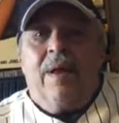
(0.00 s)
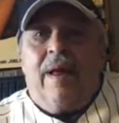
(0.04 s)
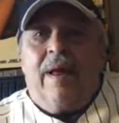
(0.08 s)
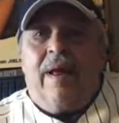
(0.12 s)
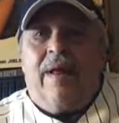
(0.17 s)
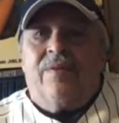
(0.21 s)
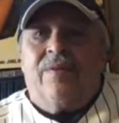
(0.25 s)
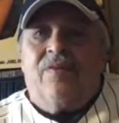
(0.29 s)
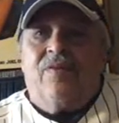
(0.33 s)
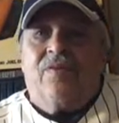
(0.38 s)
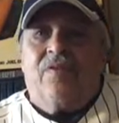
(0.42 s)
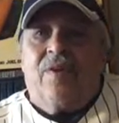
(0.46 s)

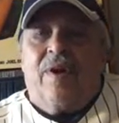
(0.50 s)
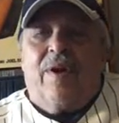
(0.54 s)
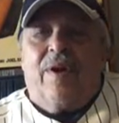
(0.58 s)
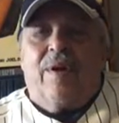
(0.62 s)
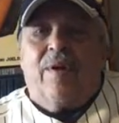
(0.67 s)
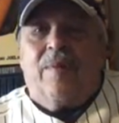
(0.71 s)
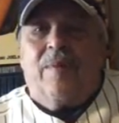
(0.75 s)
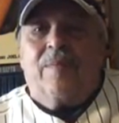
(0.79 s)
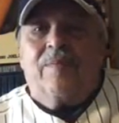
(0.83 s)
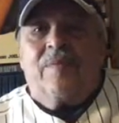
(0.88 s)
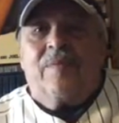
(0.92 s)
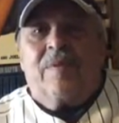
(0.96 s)
It's
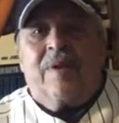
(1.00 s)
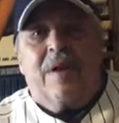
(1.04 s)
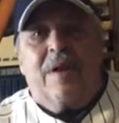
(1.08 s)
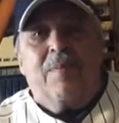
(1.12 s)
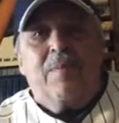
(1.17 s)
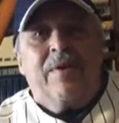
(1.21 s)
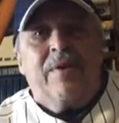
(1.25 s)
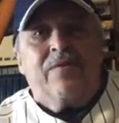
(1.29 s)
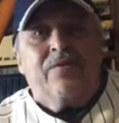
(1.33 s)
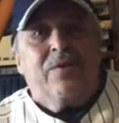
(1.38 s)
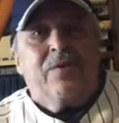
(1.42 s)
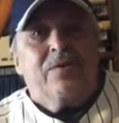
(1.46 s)
a lot of
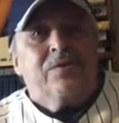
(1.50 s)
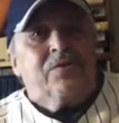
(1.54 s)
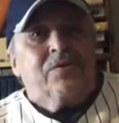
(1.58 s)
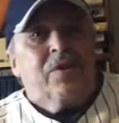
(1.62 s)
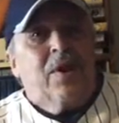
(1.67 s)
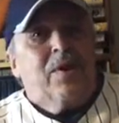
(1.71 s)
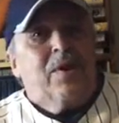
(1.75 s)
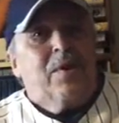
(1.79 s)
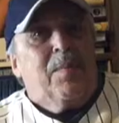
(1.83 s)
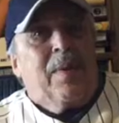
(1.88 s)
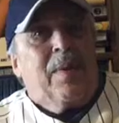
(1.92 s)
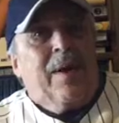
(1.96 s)
my students
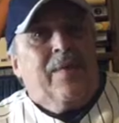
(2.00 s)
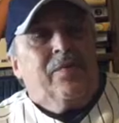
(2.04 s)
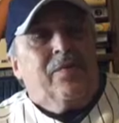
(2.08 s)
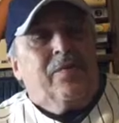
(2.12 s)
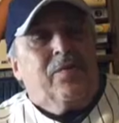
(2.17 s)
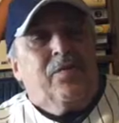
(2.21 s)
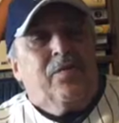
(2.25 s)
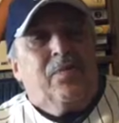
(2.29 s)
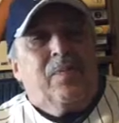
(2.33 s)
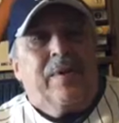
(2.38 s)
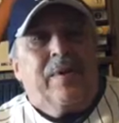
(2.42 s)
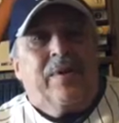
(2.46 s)
talk about
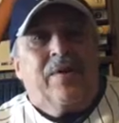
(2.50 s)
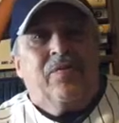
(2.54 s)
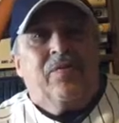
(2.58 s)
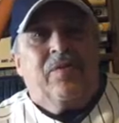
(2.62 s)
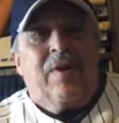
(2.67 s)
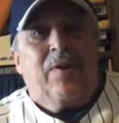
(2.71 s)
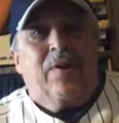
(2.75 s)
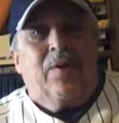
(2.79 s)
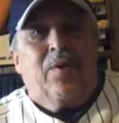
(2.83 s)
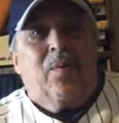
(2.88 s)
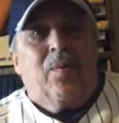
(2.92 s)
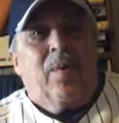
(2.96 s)
this because
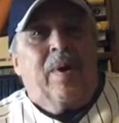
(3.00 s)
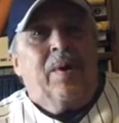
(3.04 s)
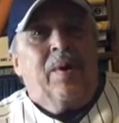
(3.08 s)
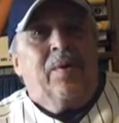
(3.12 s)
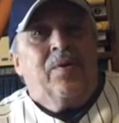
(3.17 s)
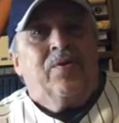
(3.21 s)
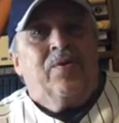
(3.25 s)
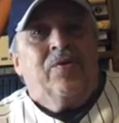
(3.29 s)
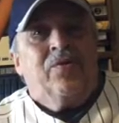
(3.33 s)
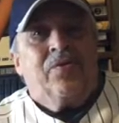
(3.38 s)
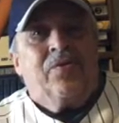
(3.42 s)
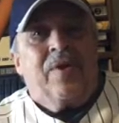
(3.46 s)
they don't quite
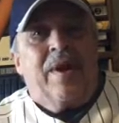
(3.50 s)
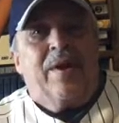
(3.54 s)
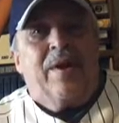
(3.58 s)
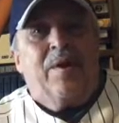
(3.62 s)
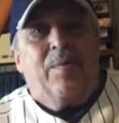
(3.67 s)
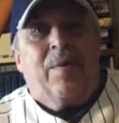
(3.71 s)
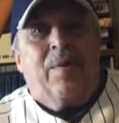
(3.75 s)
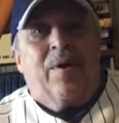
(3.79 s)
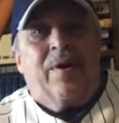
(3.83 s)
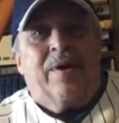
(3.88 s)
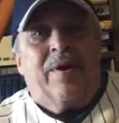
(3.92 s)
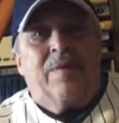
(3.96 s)
understand
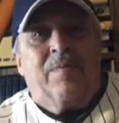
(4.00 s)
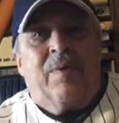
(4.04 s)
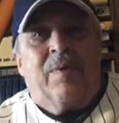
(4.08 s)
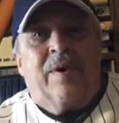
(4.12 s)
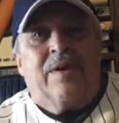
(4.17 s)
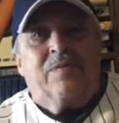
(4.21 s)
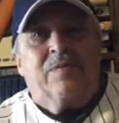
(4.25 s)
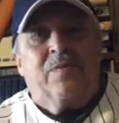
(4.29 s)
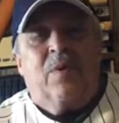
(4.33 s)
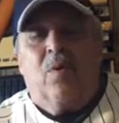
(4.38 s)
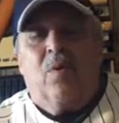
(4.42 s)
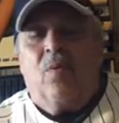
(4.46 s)
American
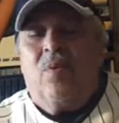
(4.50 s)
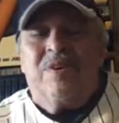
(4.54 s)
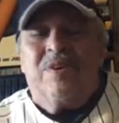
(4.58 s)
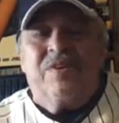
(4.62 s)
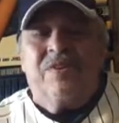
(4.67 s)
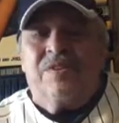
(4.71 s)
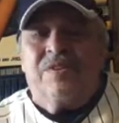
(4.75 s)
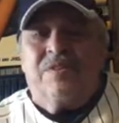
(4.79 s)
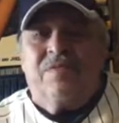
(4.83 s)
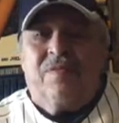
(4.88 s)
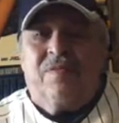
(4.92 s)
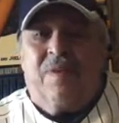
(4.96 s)
baseball, which
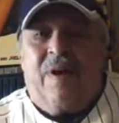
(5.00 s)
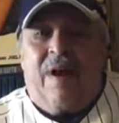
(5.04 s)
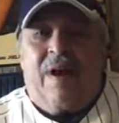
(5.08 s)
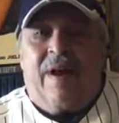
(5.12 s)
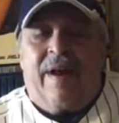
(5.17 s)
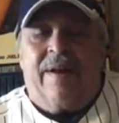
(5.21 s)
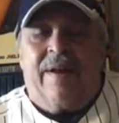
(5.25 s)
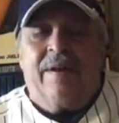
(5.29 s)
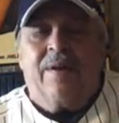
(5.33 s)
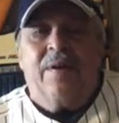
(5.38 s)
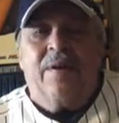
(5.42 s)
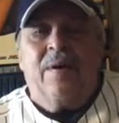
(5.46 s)
is
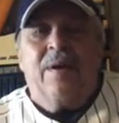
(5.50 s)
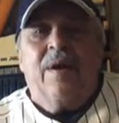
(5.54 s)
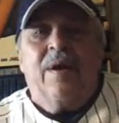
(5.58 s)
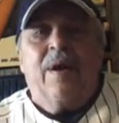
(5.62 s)
fine.